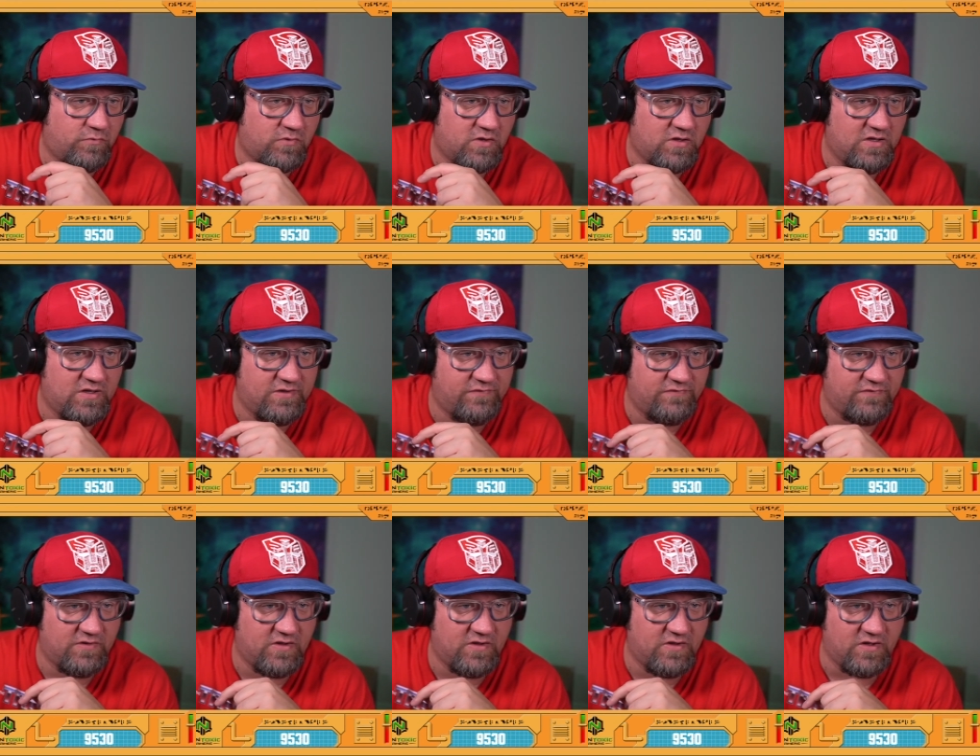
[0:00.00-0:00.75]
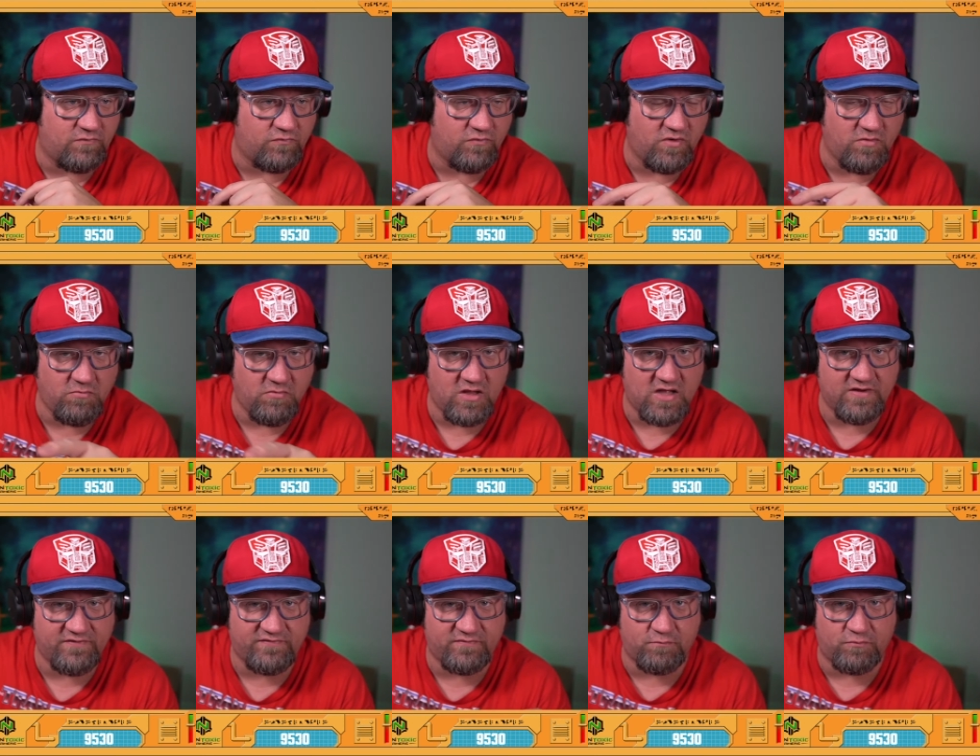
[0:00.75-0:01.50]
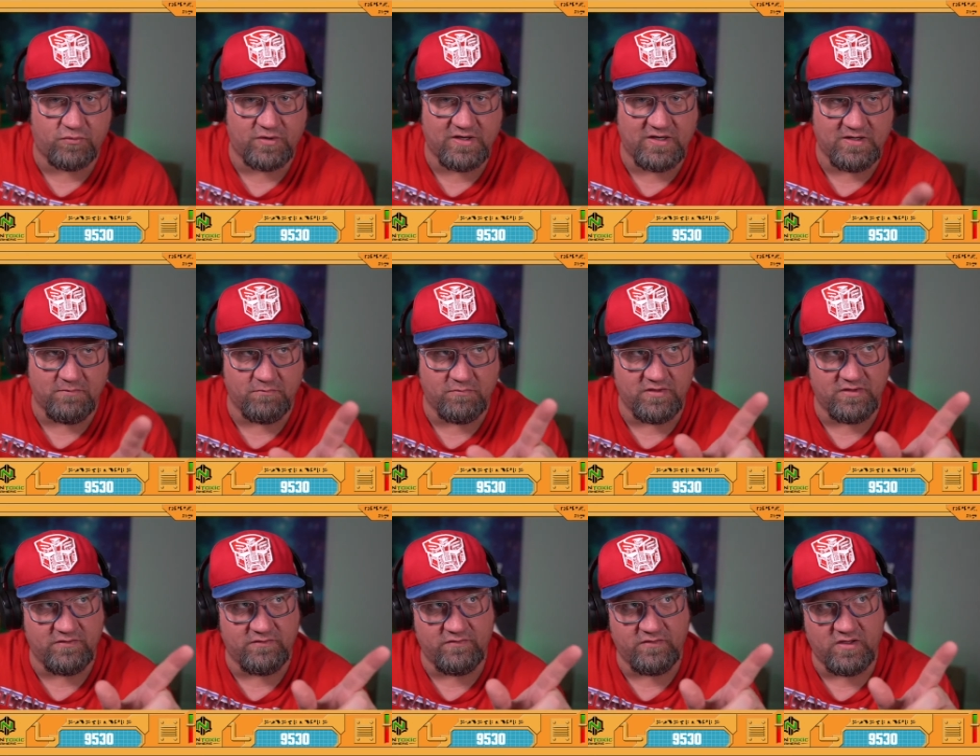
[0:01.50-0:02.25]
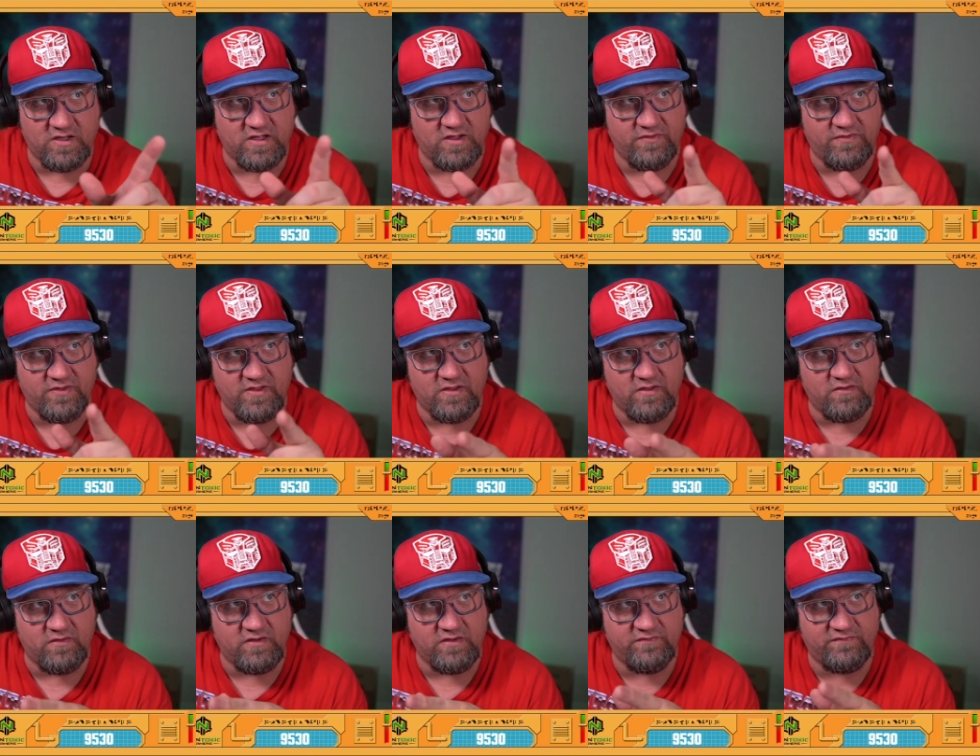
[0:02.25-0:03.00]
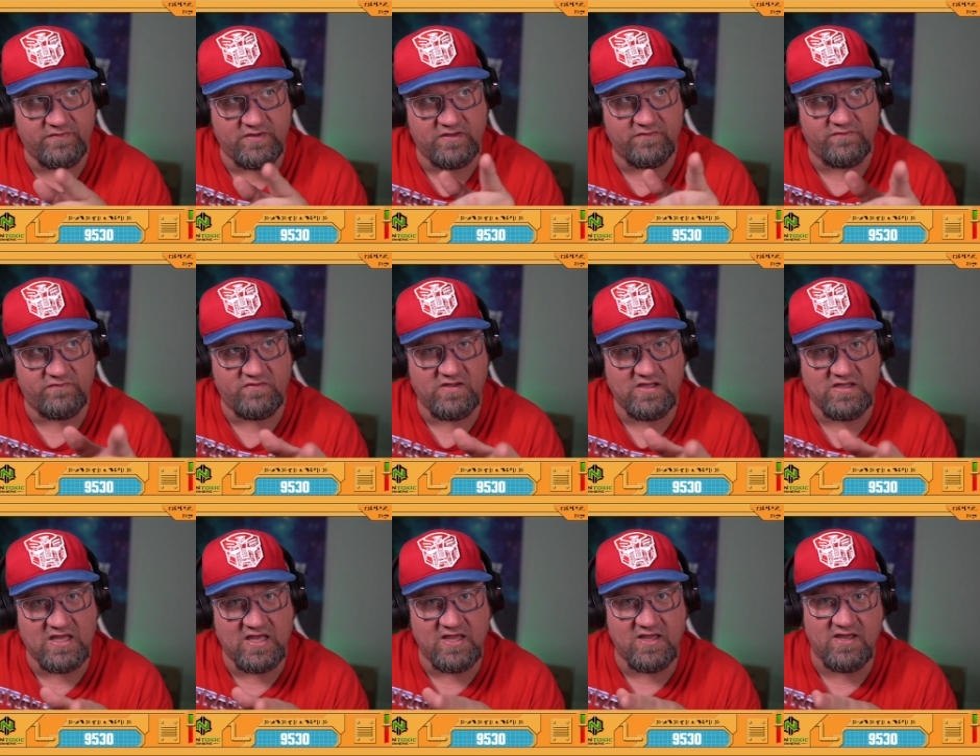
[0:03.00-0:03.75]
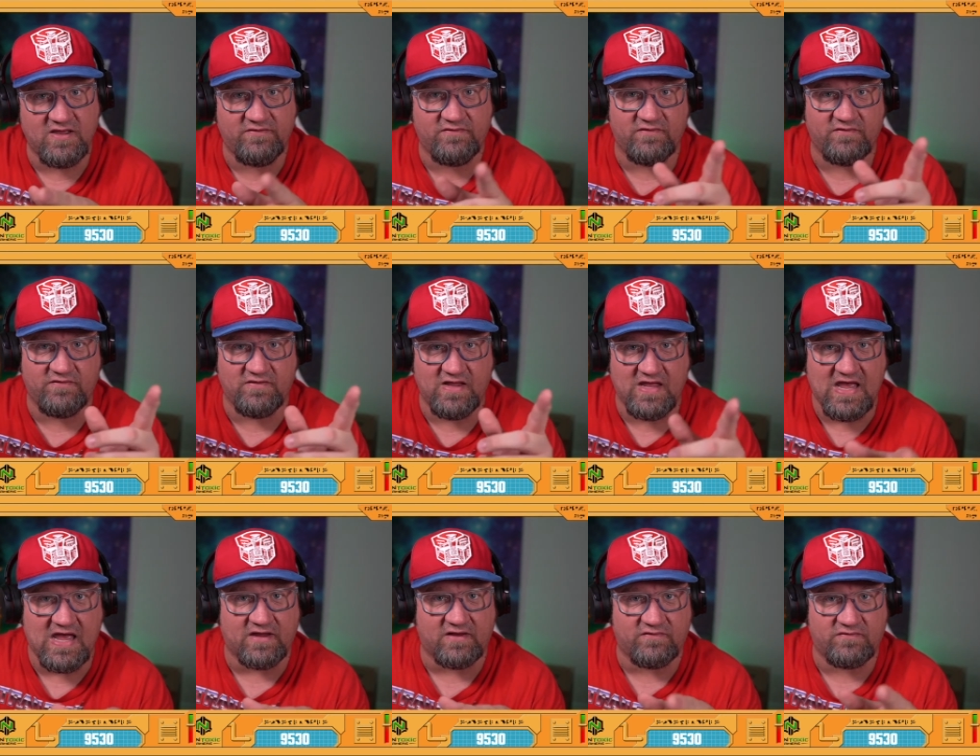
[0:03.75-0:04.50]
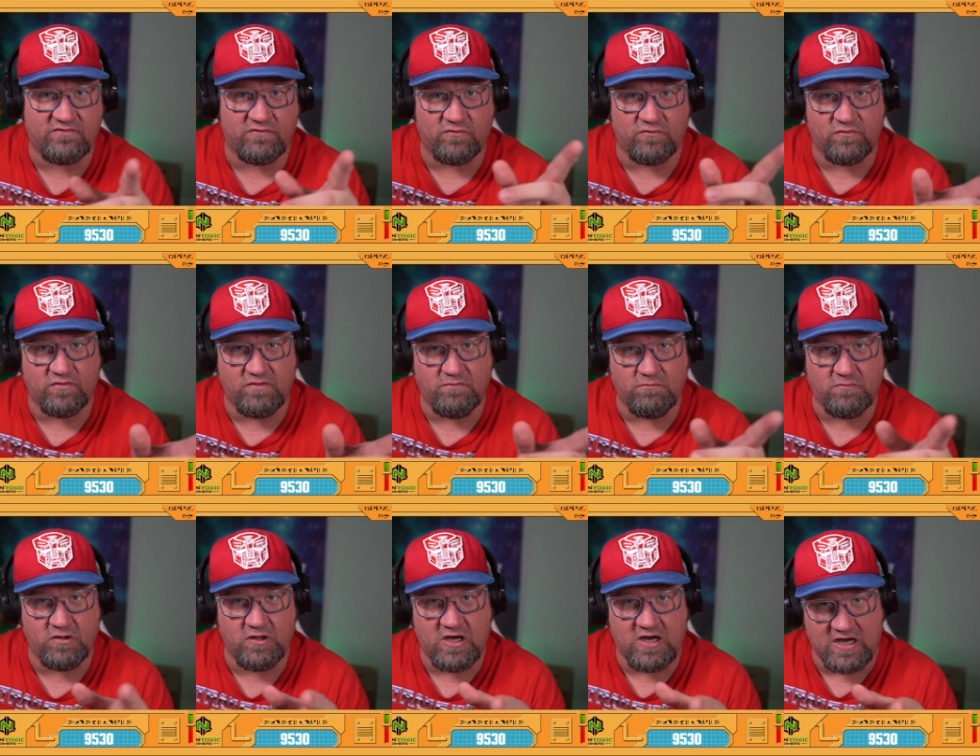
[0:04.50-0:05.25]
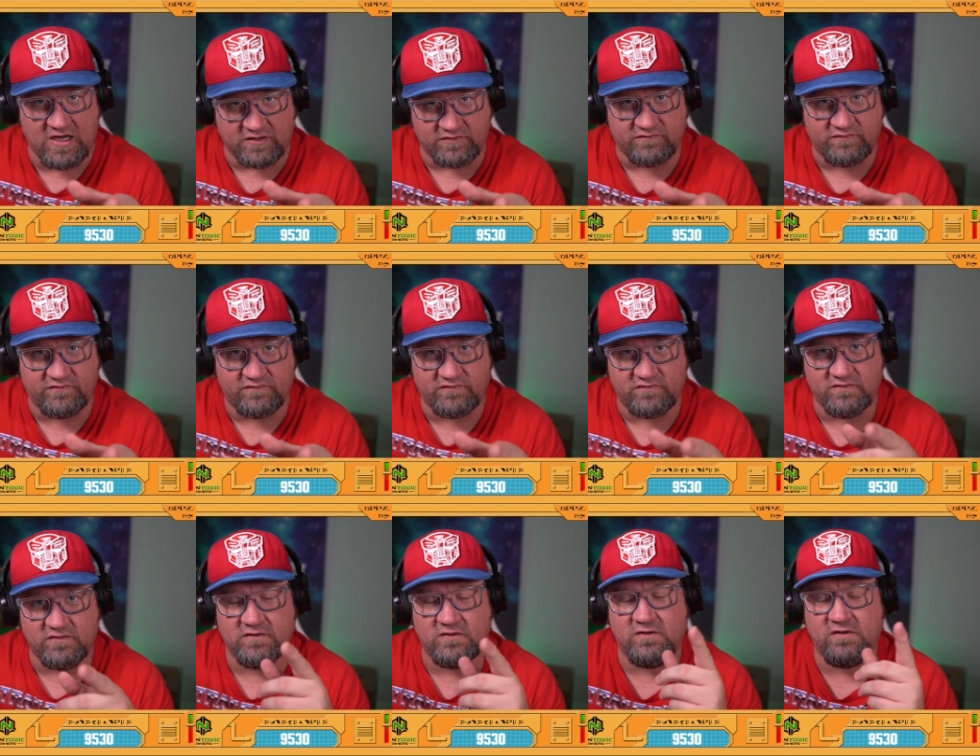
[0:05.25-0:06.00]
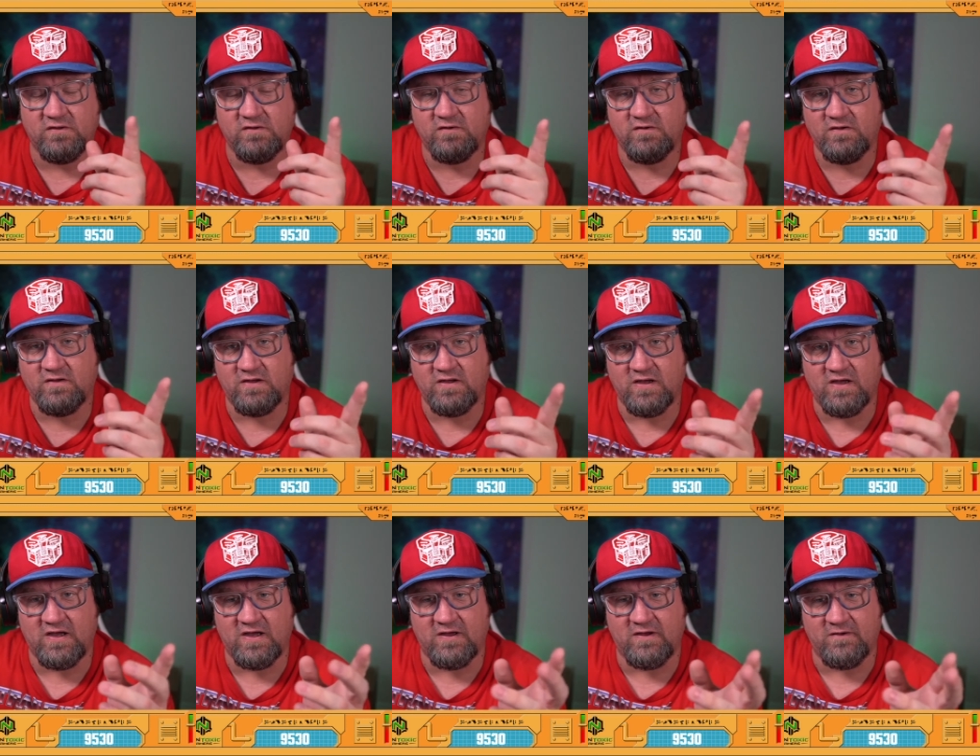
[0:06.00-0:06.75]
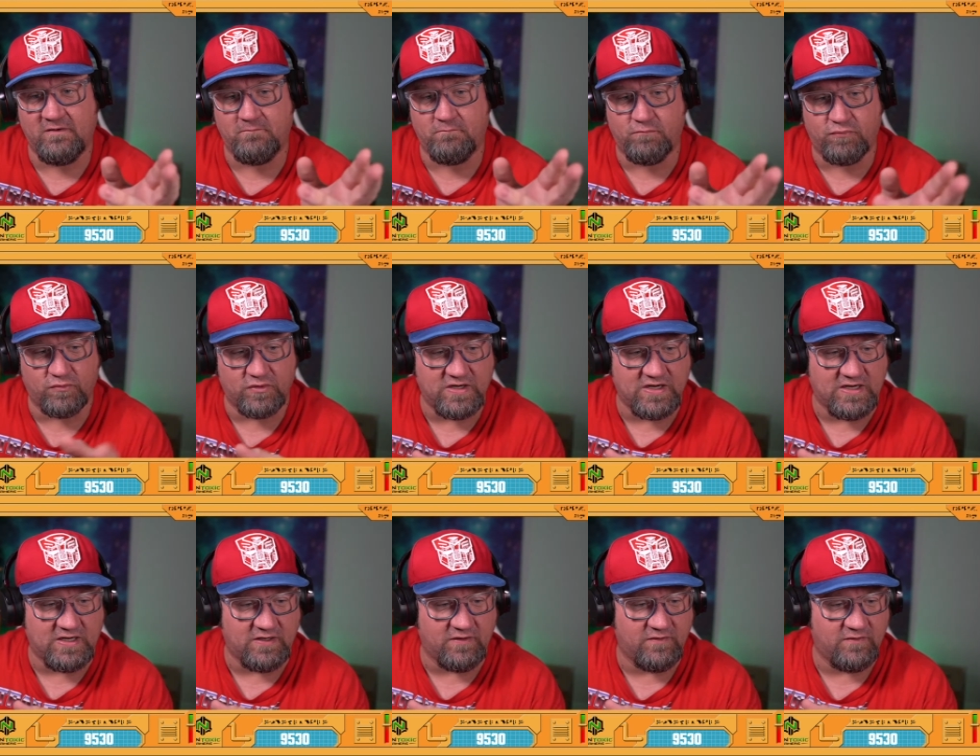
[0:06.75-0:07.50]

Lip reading: It's Grimlock's Brain, but instead of CKS it's X, so Grimlock's Brain.